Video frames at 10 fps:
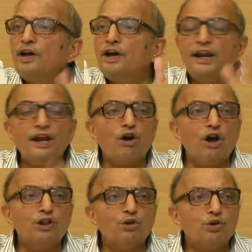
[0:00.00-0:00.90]

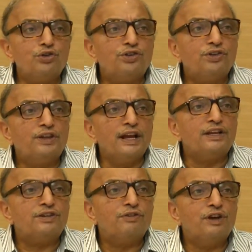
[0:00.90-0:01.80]
recall those
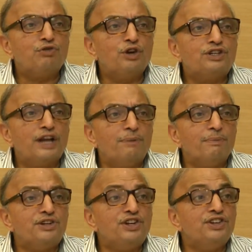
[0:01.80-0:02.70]
things which we said
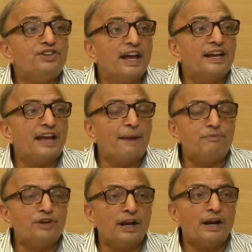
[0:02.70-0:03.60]
machines can
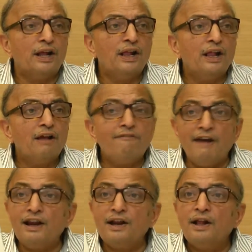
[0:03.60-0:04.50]
capture
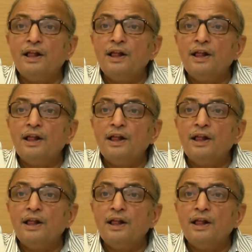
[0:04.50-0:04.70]
when